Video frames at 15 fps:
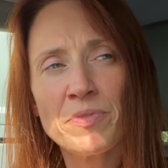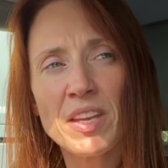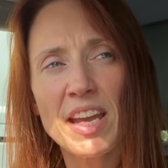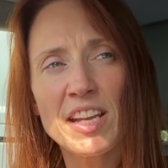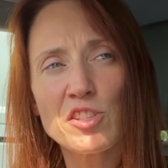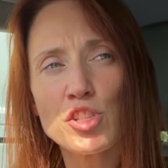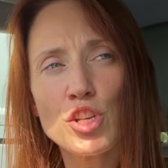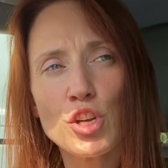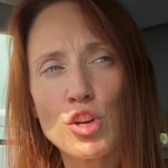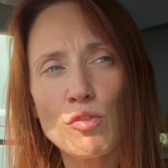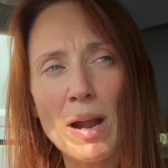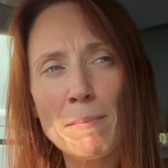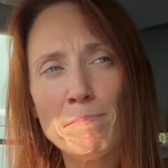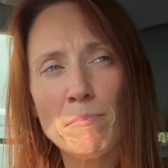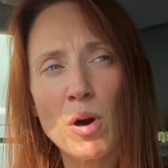It's your
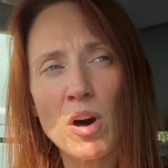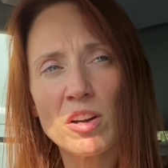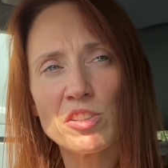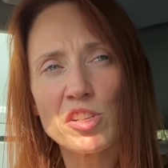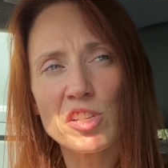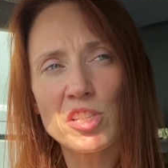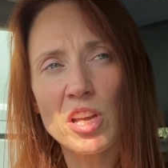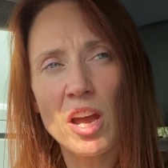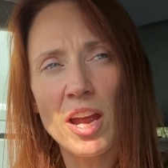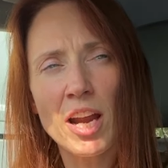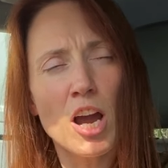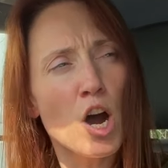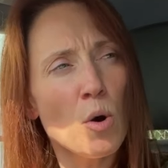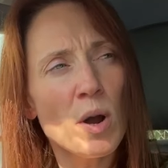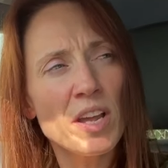grandma just going,
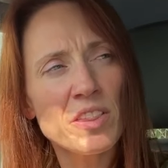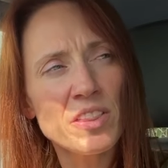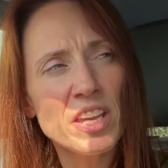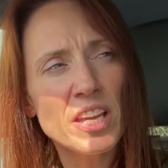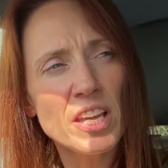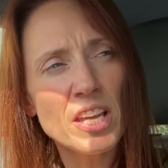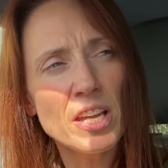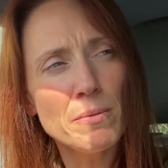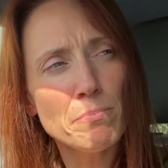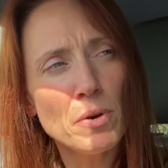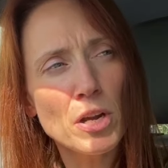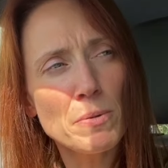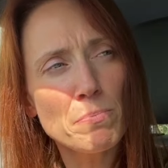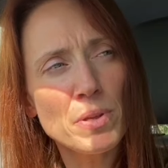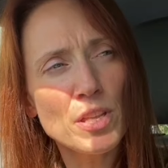oh, I think it
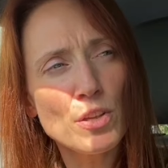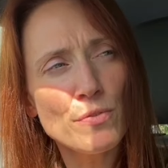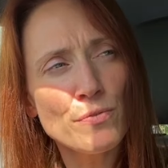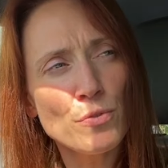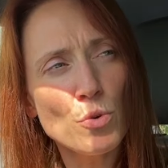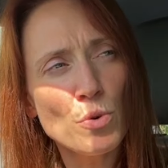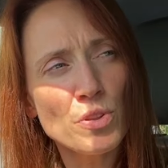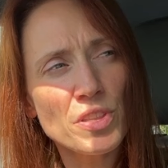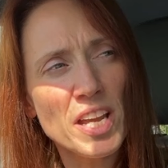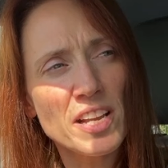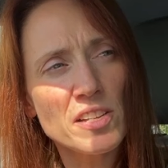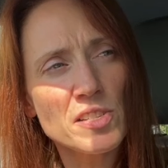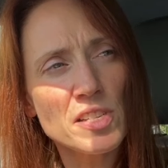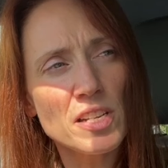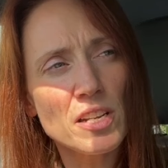might be the 4th
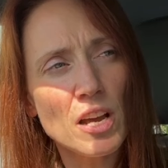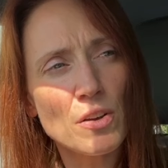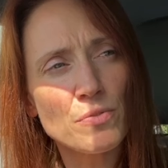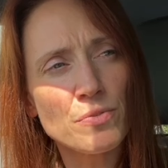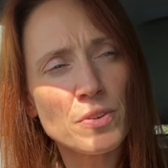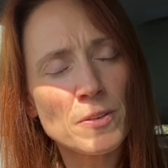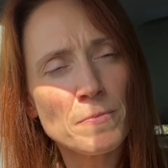exit, love.